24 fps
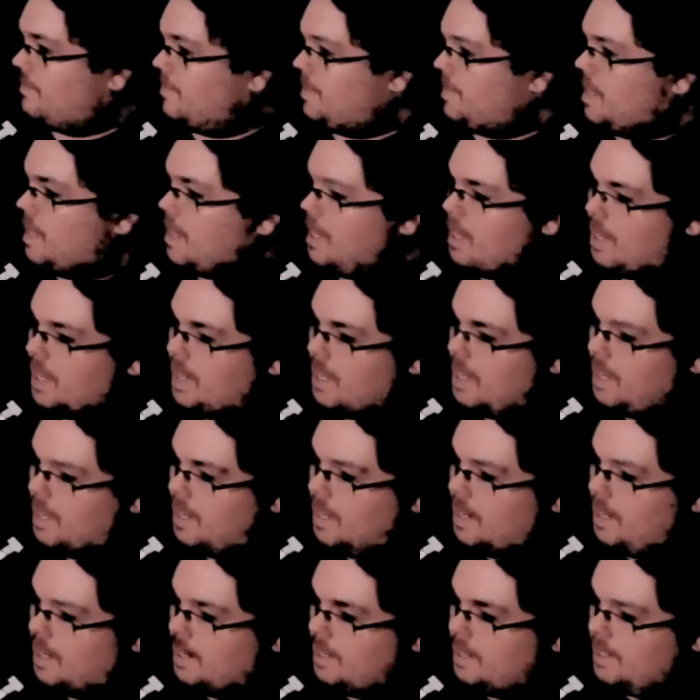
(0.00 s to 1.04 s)
and their Phase
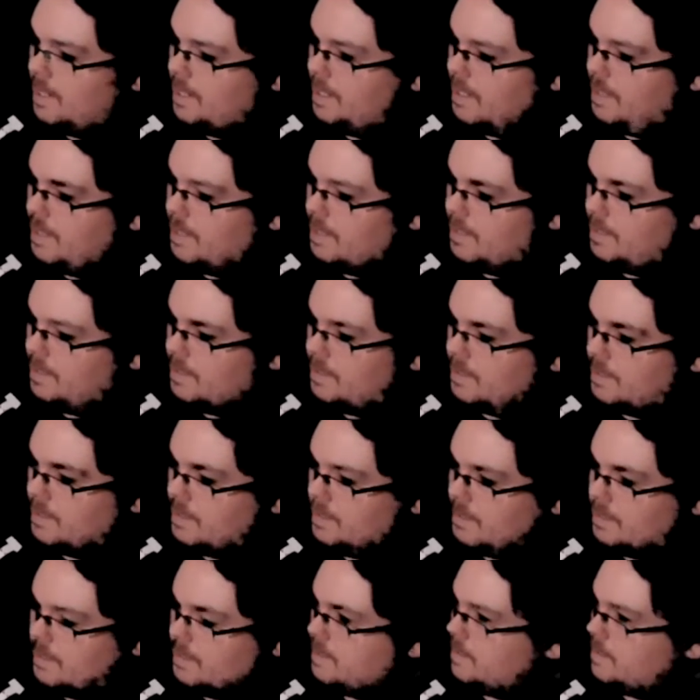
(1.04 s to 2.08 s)
Six. At this